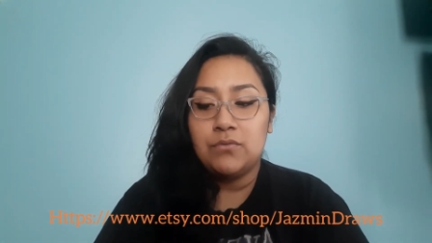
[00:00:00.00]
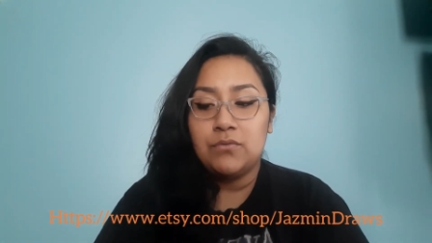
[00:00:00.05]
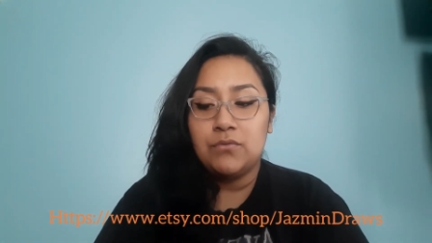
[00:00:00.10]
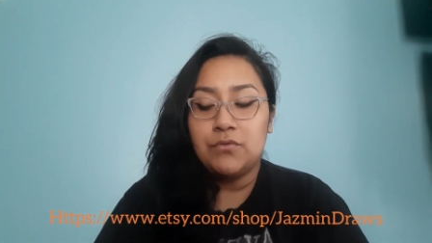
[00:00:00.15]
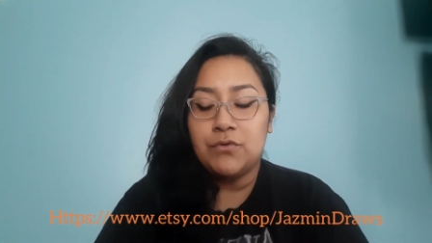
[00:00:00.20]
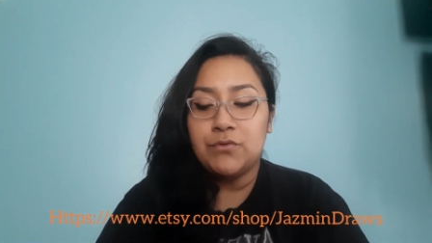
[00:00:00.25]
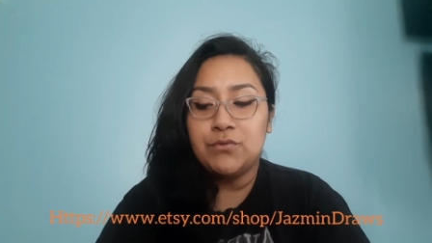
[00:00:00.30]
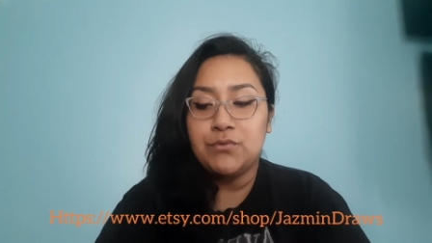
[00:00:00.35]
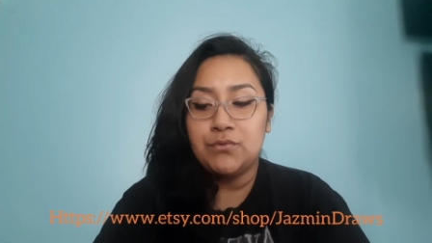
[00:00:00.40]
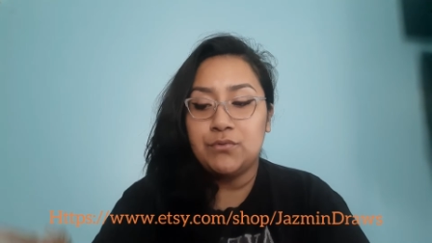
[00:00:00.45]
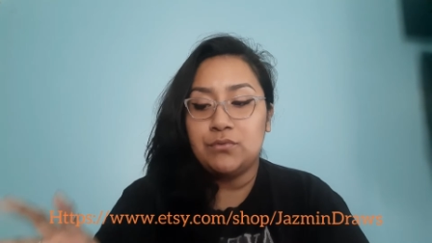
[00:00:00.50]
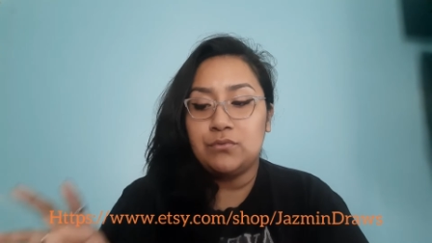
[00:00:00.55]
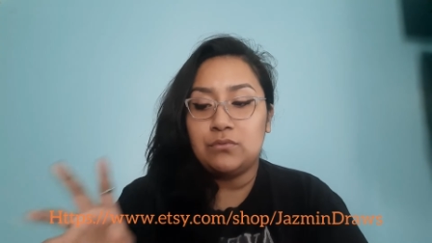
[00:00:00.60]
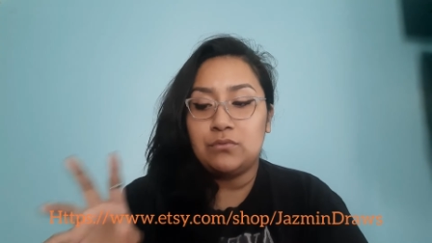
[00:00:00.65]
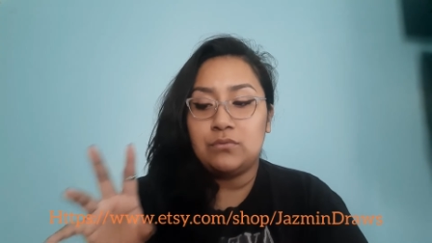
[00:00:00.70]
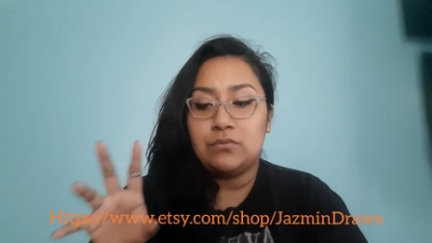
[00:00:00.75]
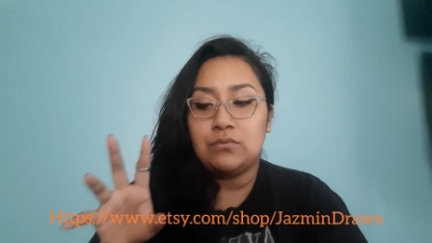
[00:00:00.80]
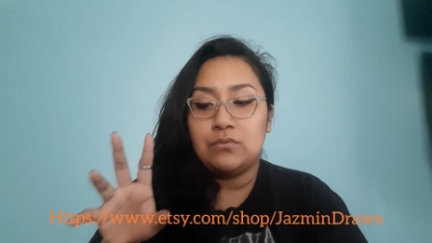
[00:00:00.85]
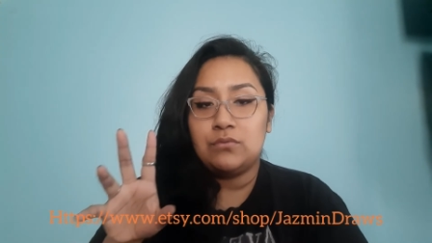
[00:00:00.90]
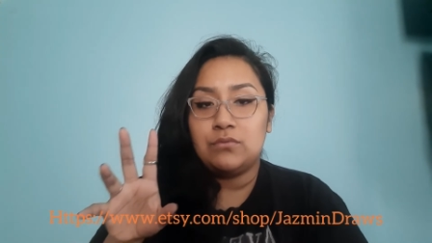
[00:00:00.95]
through
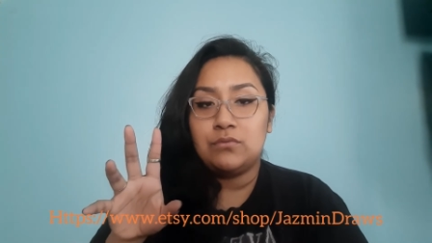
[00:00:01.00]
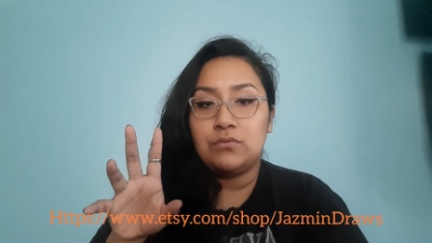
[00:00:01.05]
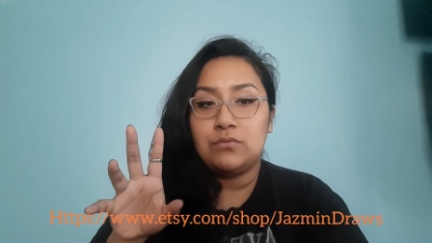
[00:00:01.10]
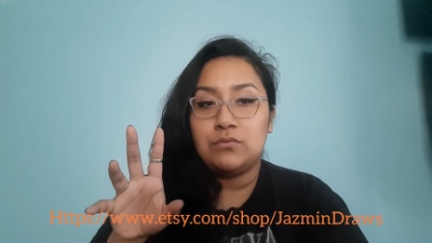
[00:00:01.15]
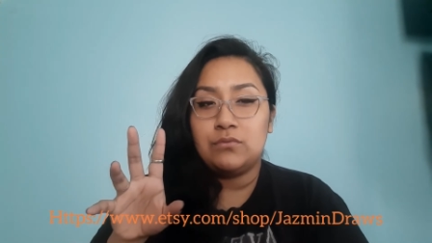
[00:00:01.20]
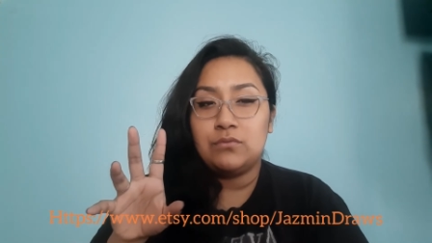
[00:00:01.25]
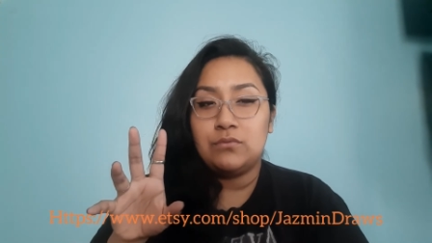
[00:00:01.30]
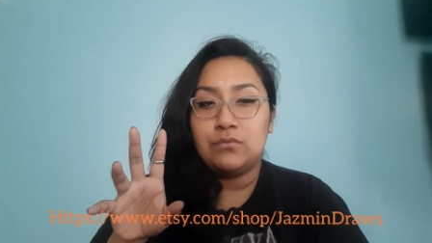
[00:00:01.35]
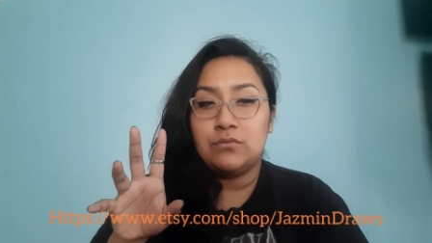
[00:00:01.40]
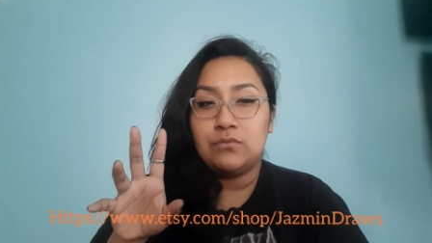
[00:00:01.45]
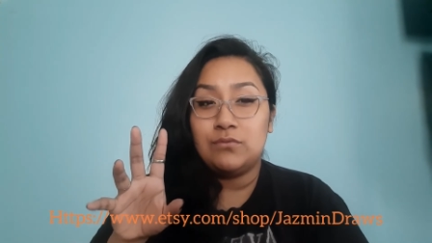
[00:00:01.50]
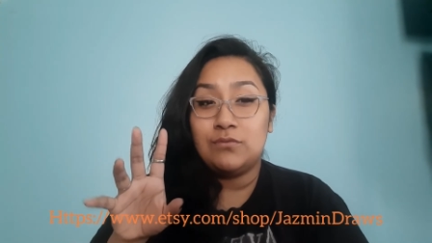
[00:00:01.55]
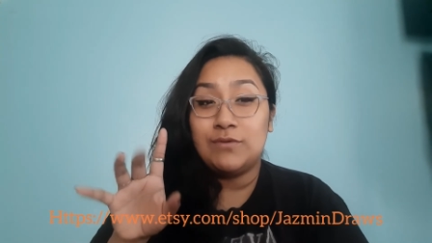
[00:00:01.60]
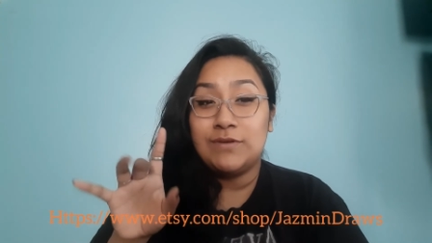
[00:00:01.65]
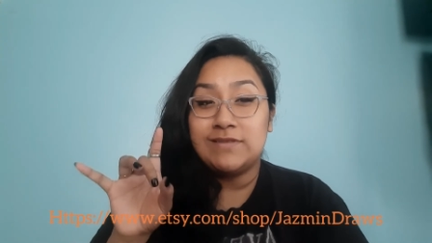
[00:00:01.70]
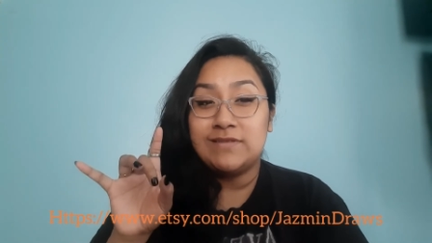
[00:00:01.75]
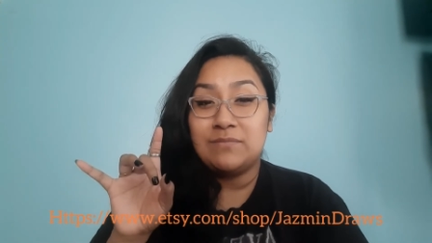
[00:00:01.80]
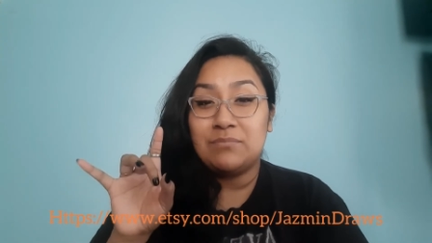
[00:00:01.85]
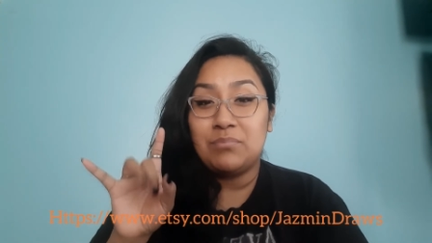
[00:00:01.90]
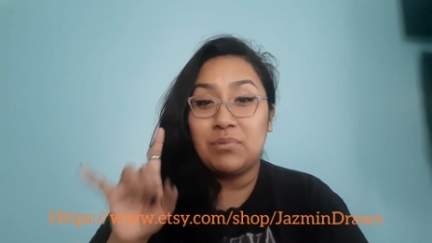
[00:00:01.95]
what
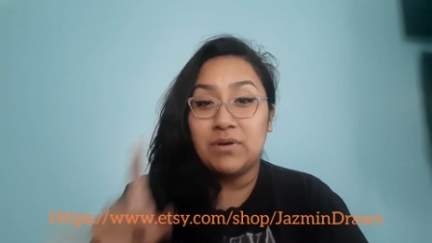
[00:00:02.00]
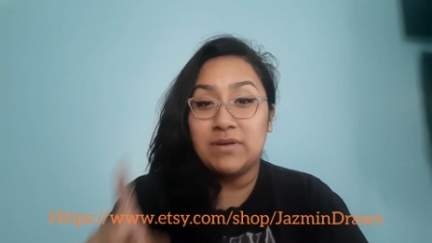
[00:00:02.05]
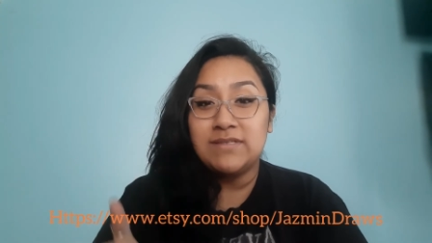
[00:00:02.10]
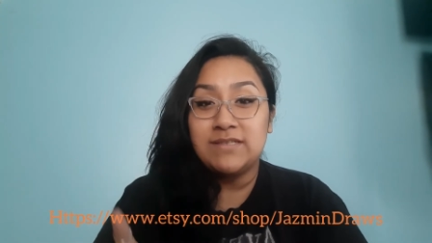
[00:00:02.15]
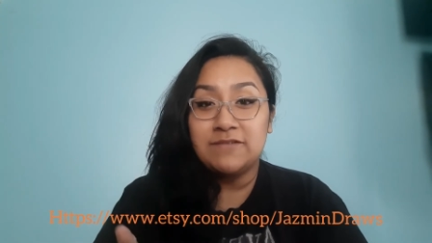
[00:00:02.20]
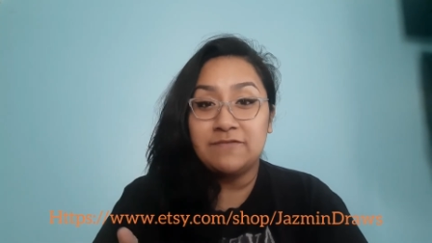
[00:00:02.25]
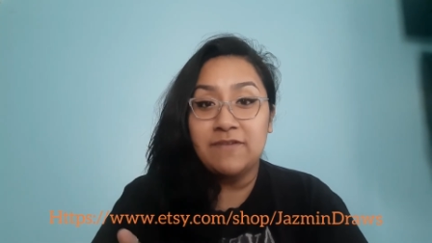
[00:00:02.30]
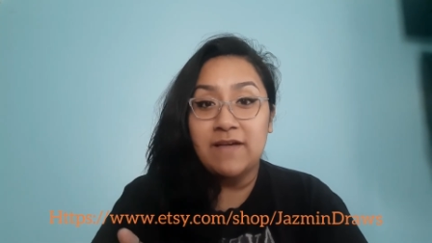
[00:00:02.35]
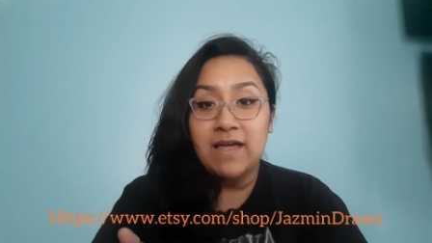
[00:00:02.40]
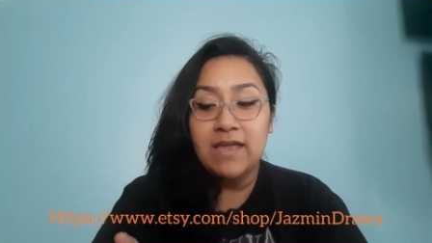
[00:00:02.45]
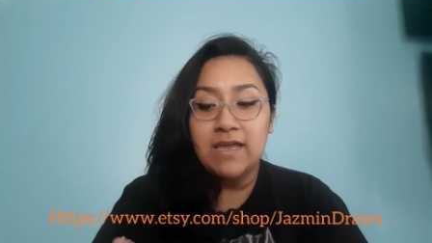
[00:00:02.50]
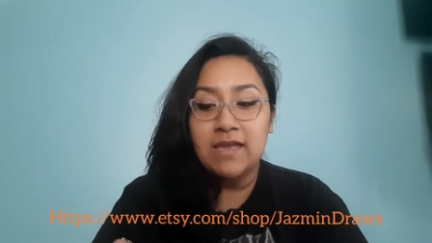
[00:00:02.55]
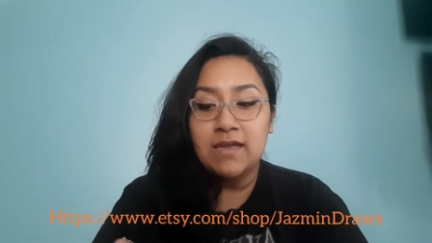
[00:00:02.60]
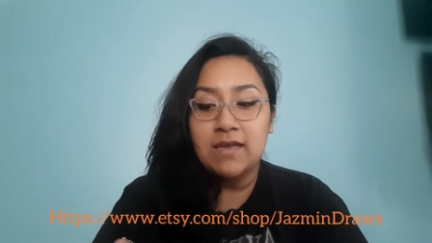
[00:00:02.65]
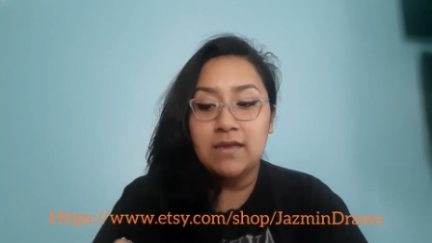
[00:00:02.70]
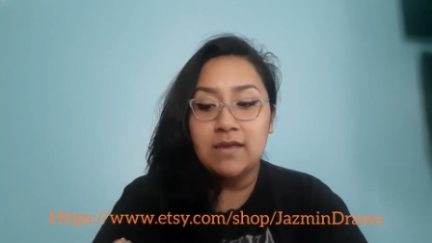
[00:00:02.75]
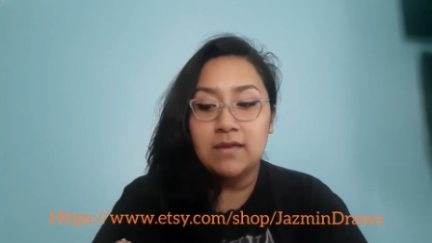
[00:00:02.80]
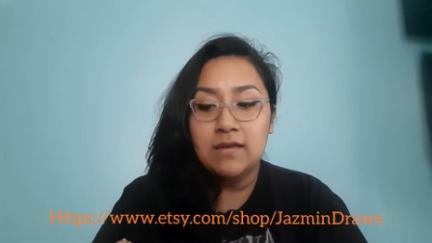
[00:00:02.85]
is it, Printify,